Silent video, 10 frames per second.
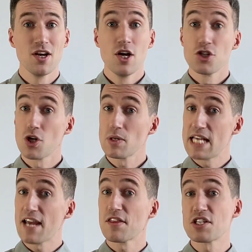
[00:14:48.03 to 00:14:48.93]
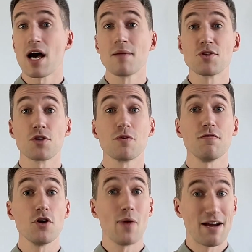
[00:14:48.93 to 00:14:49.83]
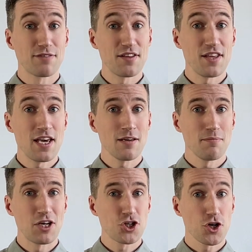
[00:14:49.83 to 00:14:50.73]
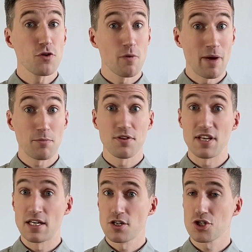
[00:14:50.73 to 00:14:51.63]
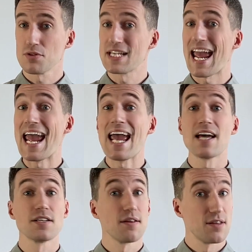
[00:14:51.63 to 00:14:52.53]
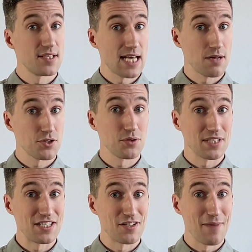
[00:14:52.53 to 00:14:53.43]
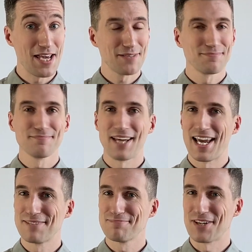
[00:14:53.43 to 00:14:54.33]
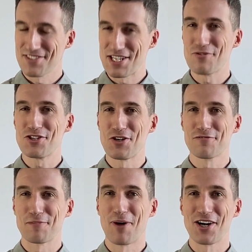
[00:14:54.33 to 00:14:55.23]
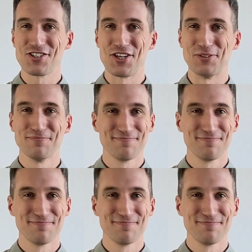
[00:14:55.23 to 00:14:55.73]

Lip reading: So take the time to review everything, make sure you remember the initials and the sounds you'll need to make, and I'll see you soon for part 2.